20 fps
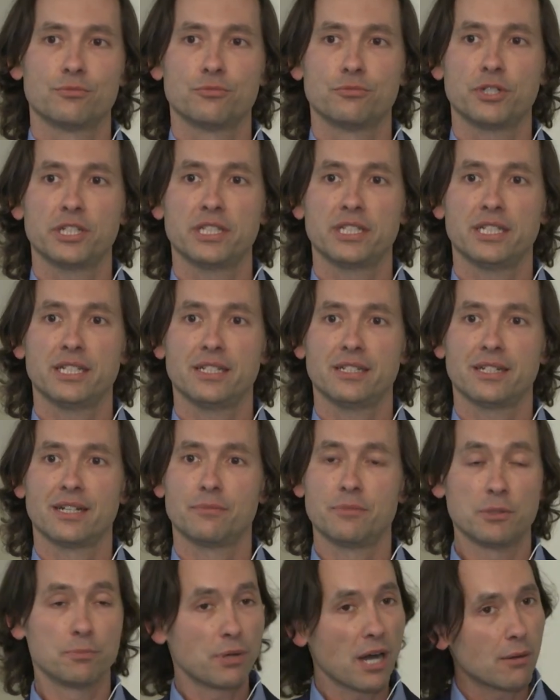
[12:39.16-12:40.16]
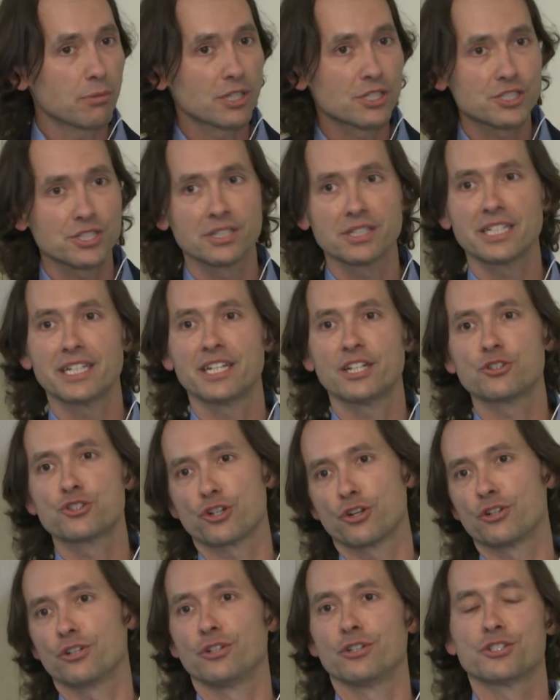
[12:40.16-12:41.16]
really been published in leading
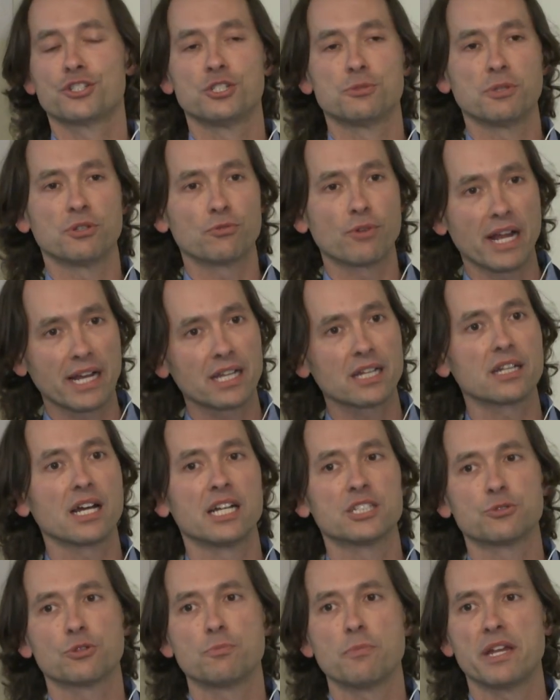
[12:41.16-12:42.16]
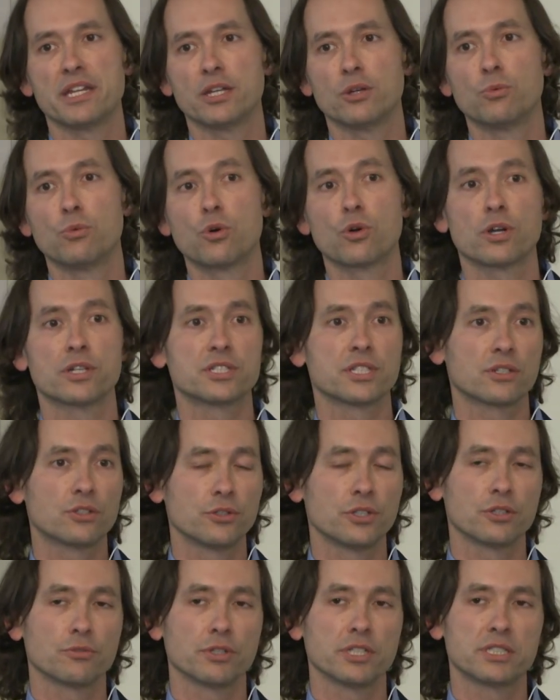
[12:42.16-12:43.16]
journals. She's been recognized with many awards,
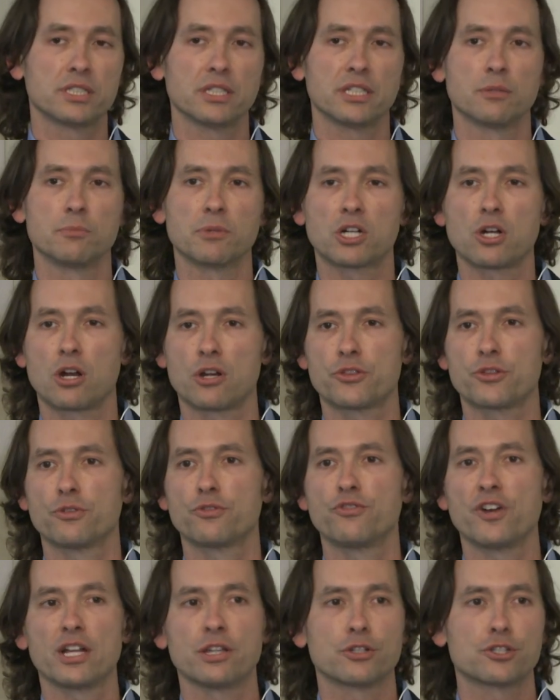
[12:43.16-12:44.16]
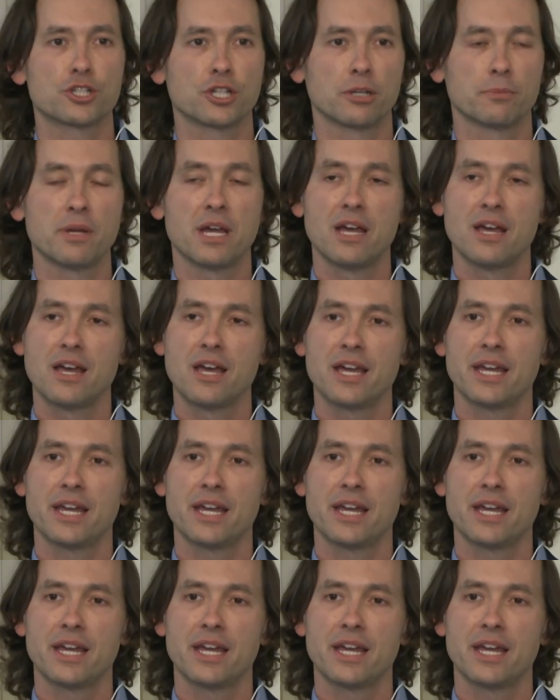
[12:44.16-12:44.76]
including recently a MacArthur Fellowship.